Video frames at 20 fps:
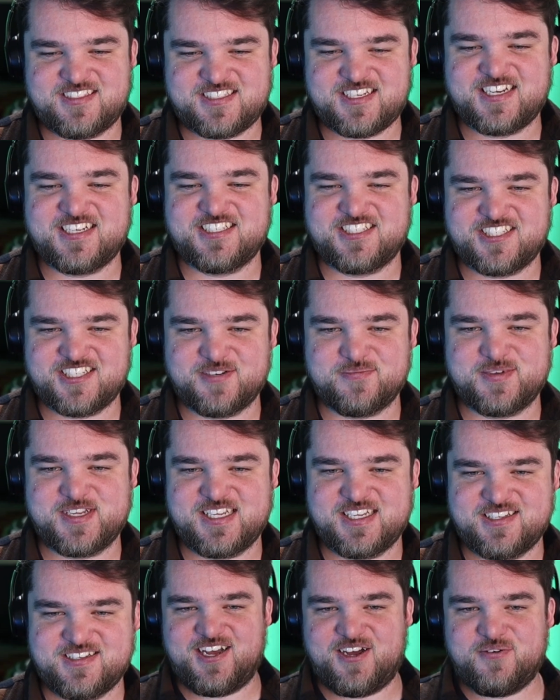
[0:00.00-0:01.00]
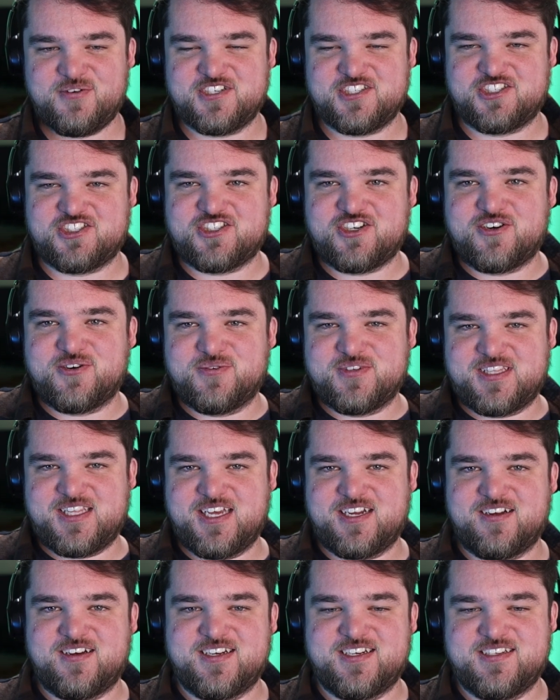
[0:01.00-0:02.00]
Saint Jimmy. I want a shirt with
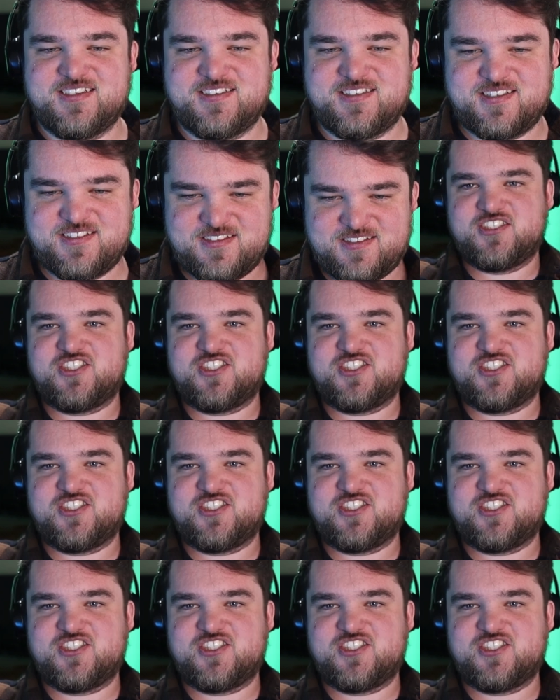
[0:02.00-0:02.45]
that on it.